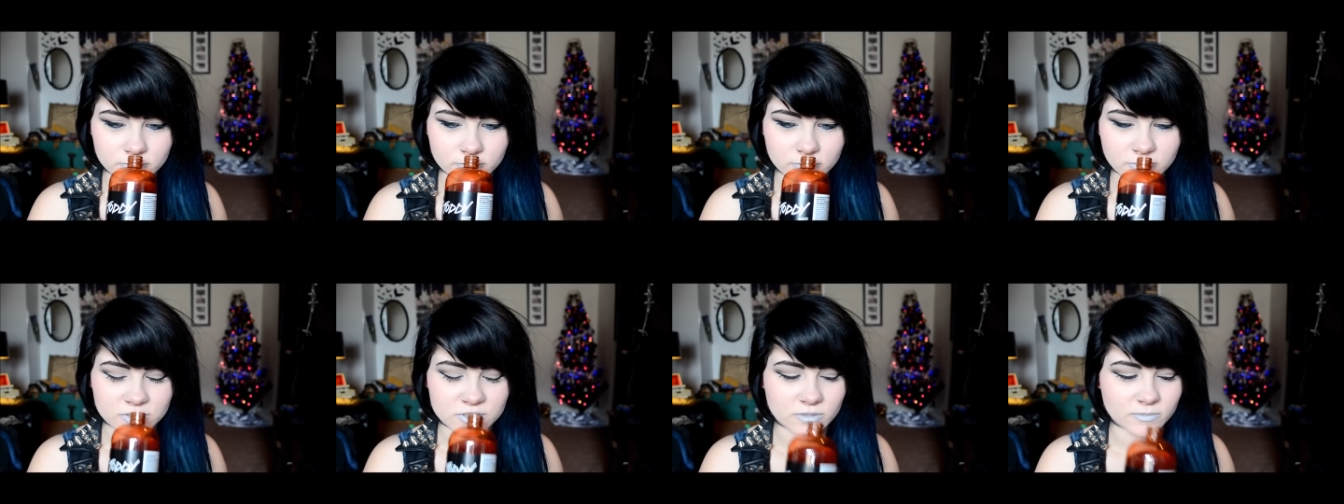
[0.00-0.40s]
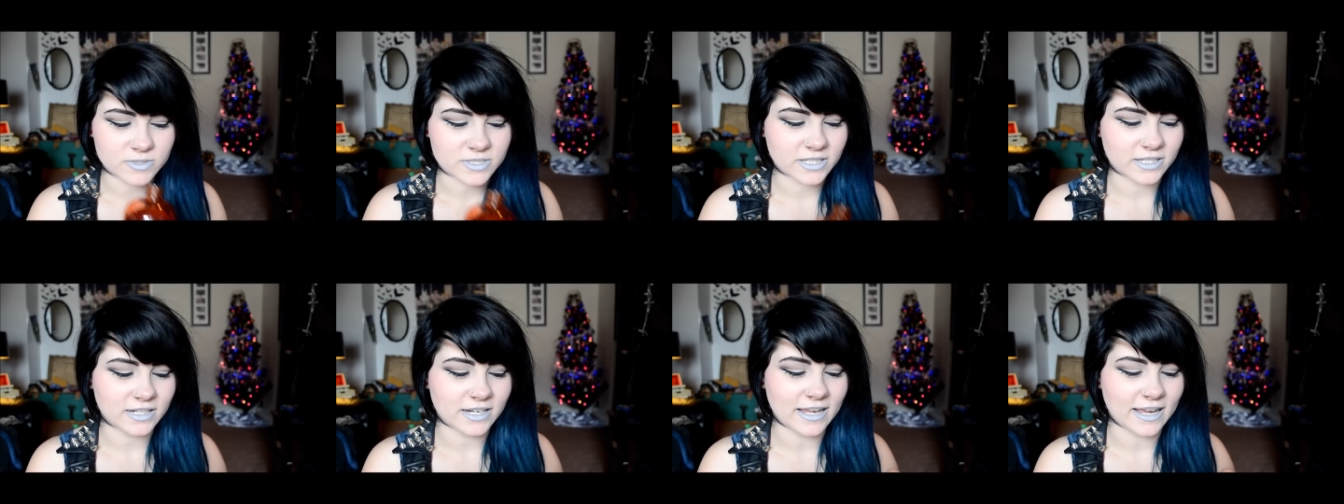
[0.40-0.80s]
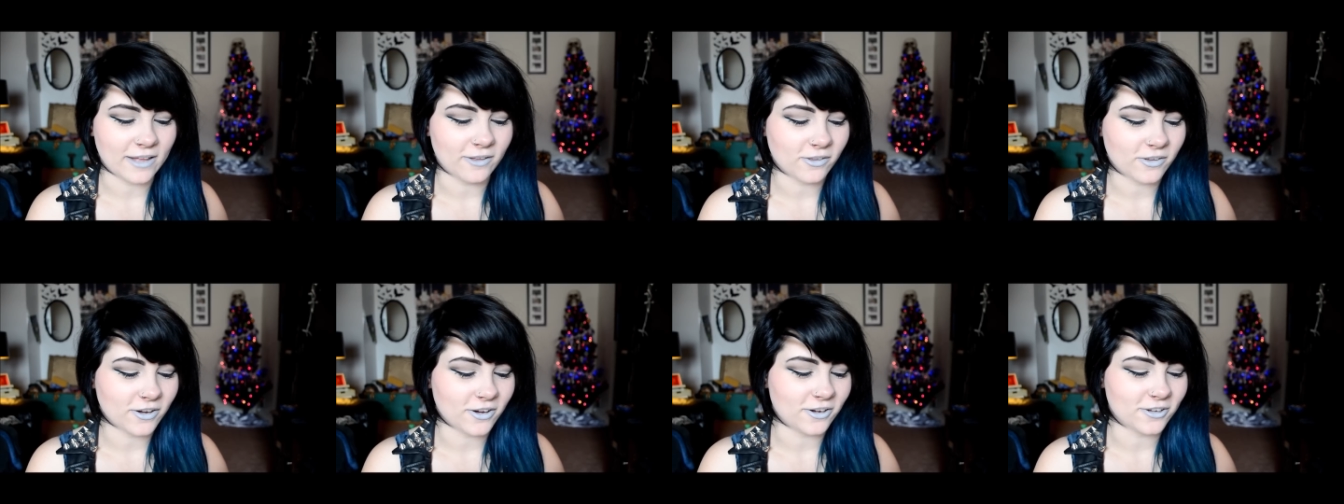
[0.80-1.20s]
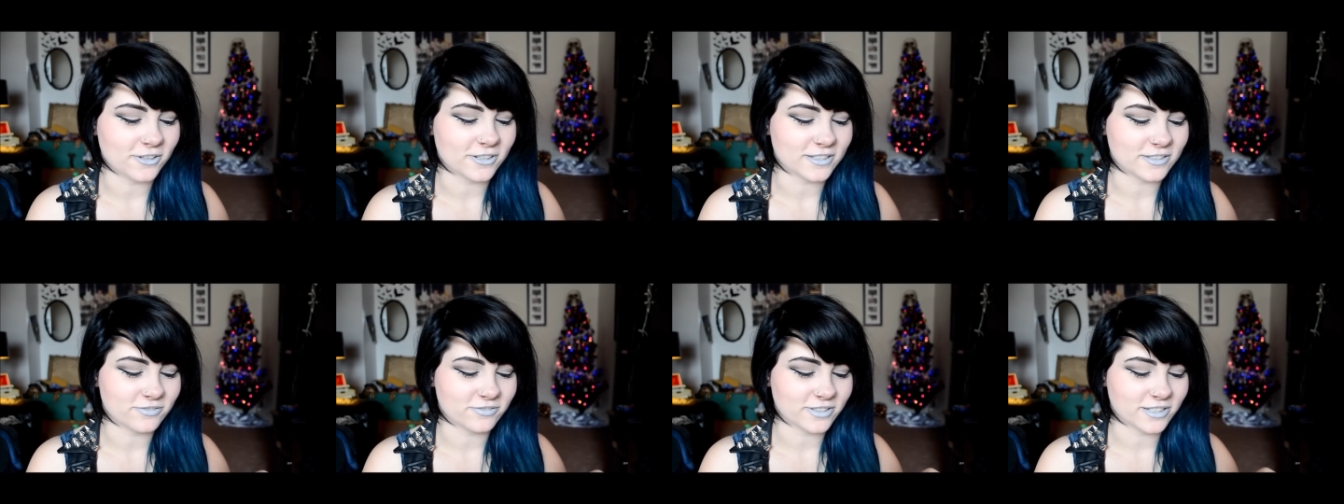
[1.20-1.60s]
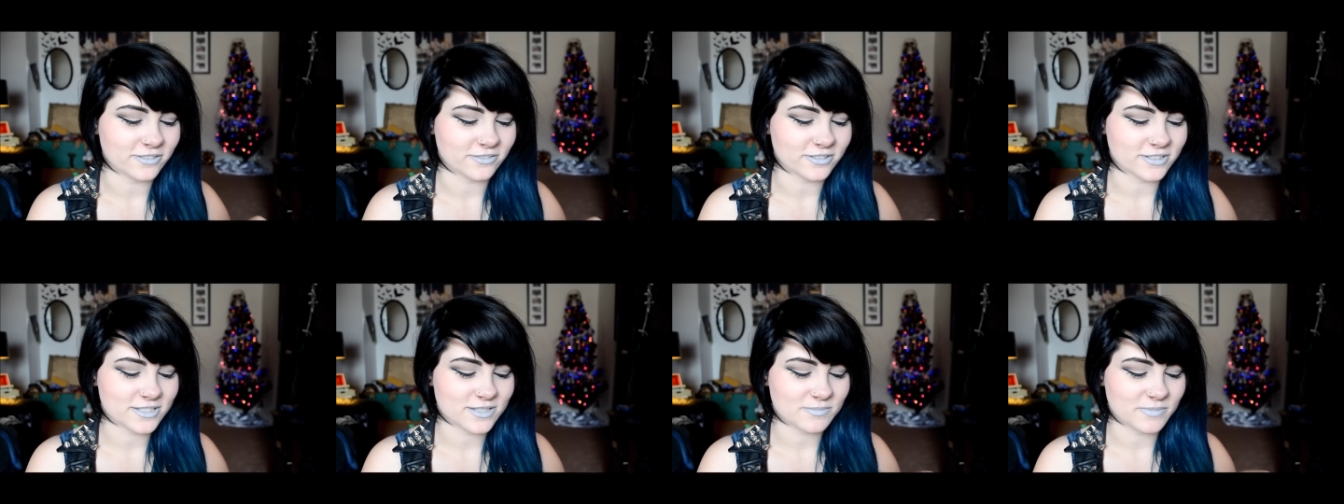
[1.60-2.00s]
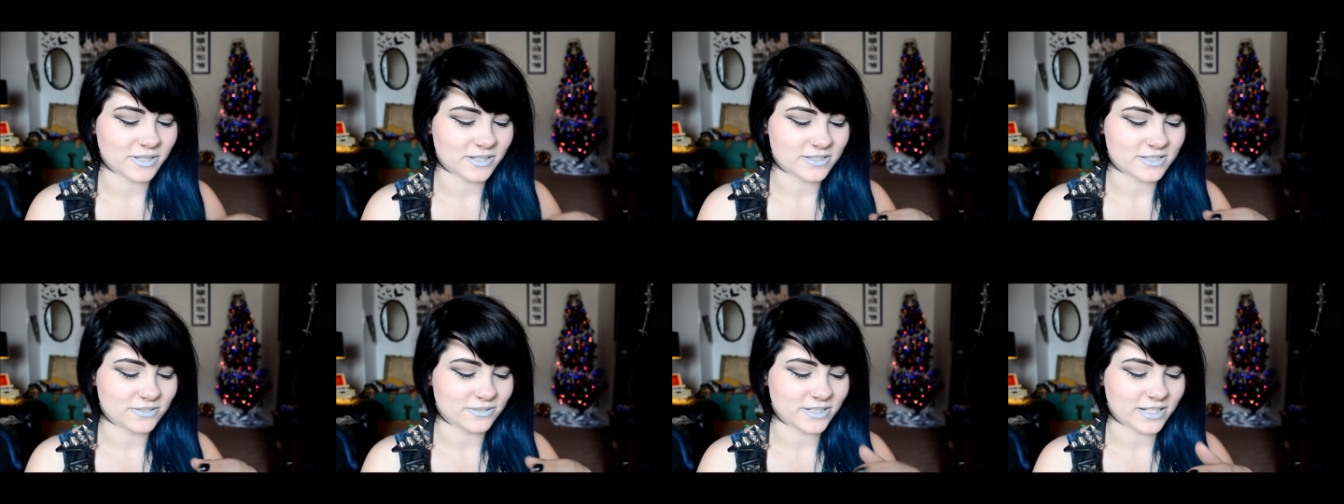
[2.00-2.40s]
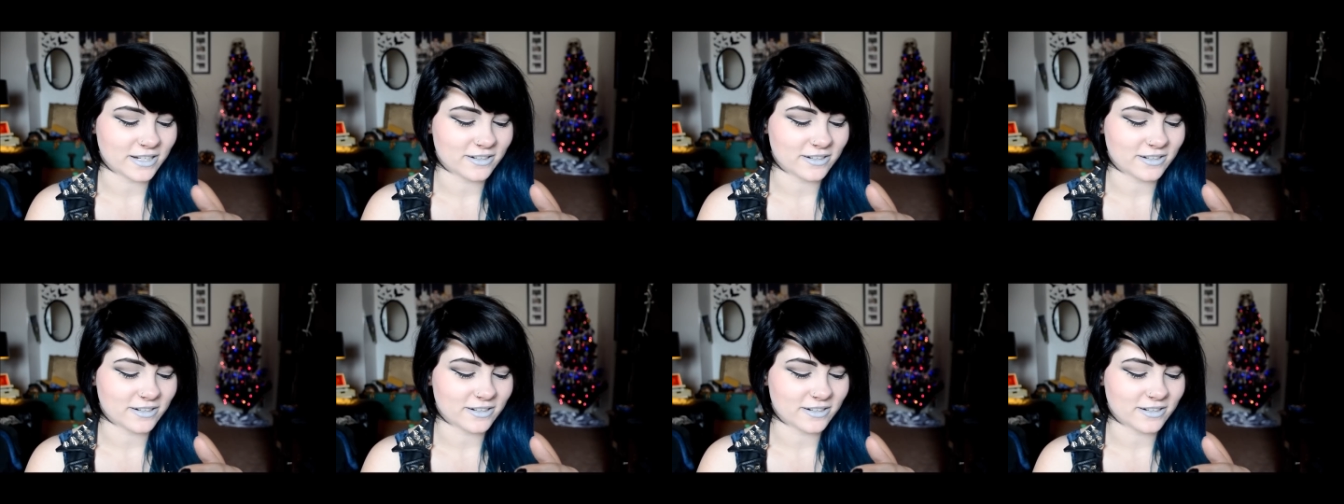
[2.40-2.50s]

there's almost like an alcohol-y flavor smell to it.